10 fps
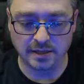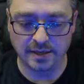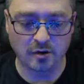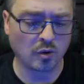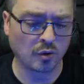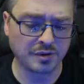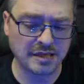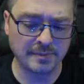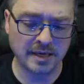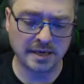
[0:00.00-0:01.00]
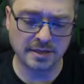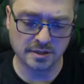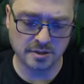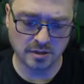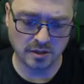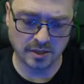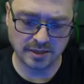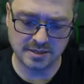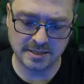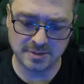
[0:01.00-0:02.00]
Like our old Demon Eyes are an
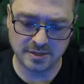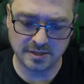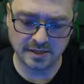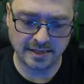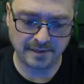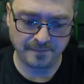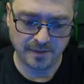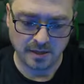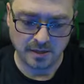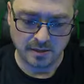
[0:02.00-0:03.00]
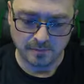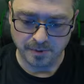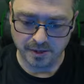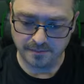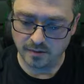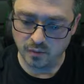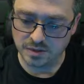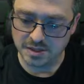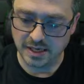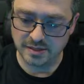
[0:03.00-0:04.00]
exception to that. But
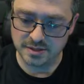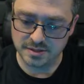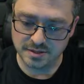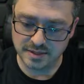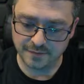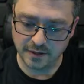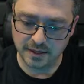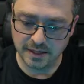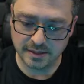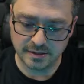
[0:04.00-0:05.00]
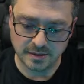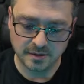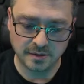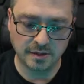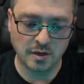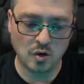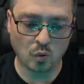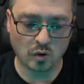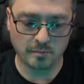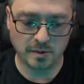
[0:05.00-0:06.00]
once again, it's definitely not the
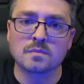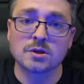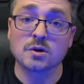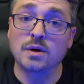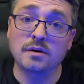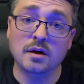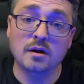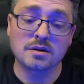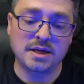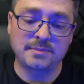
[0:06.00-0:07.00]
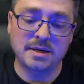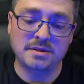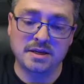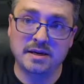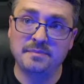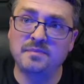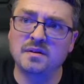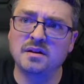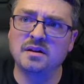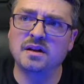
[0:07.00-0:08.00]
norm. So here they are side by side.
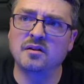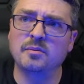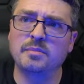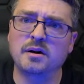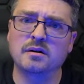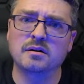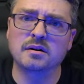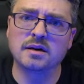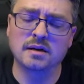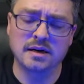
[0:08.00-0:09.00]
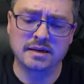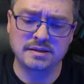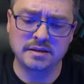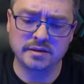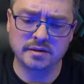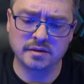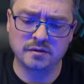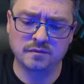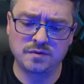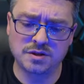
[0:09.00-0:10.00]
You can get a little better idea
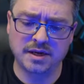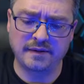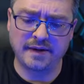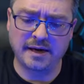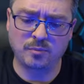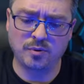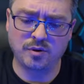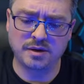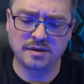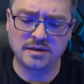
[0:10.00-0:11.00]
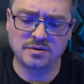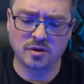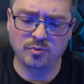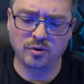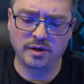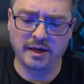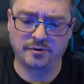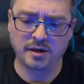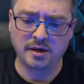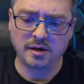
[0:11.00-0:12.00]
of just kind of the output that these are putting
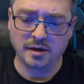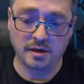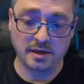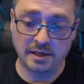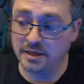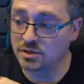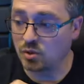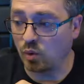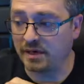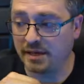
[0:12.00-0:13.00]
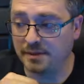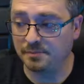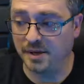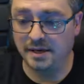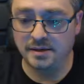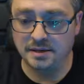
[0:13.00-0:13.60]
out. And it is quite a bit.